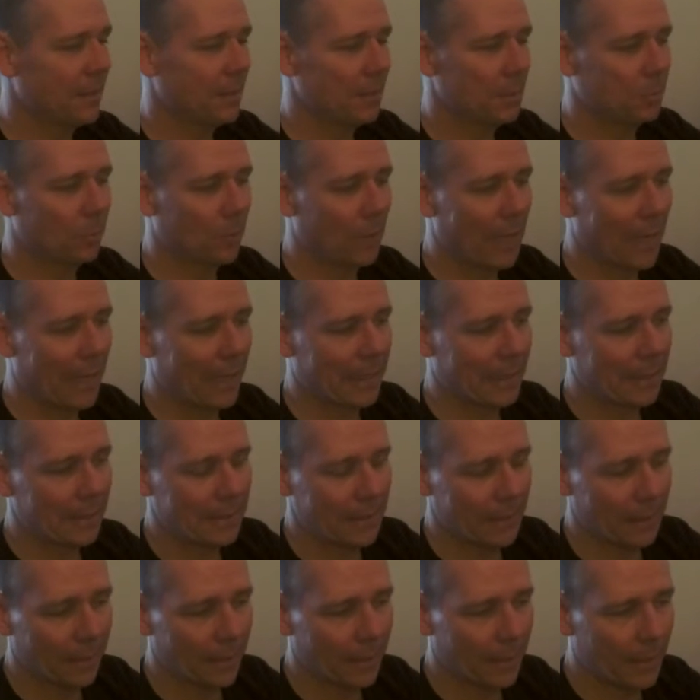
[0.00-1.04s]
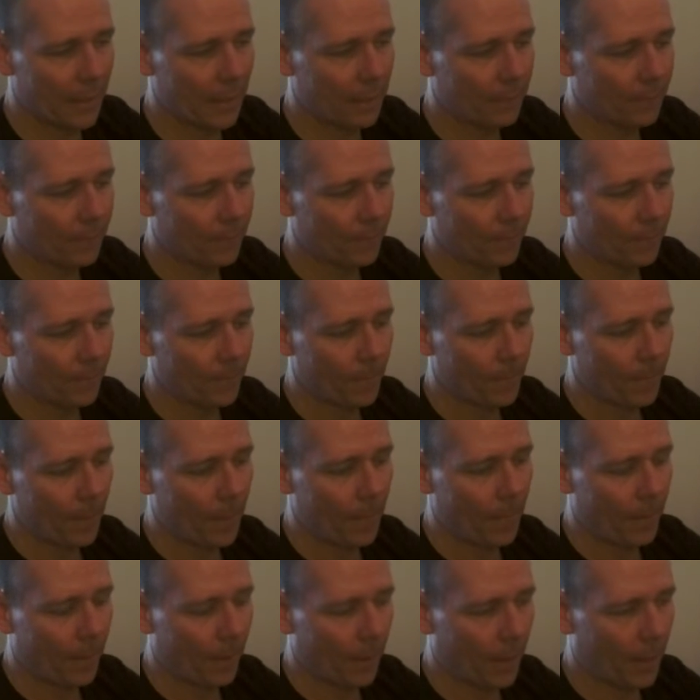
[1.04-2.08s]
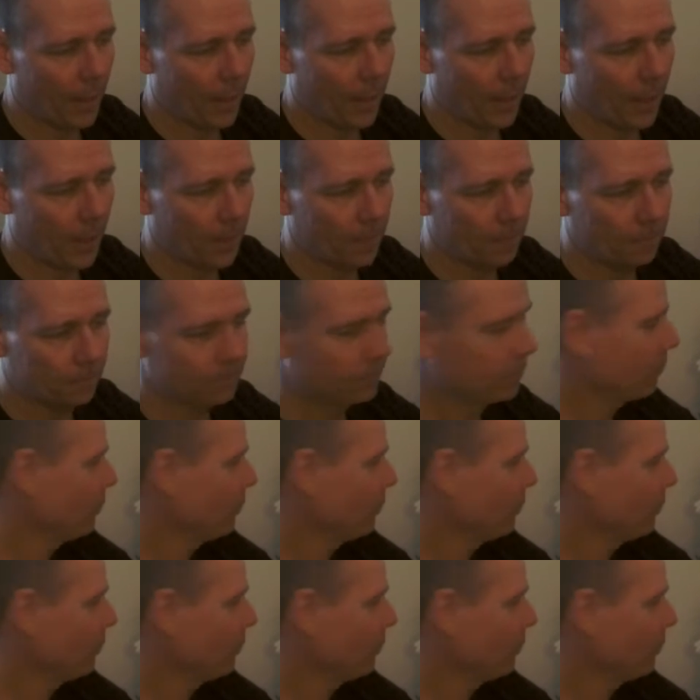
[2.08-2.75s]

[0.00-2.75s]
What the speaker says: this practice area. And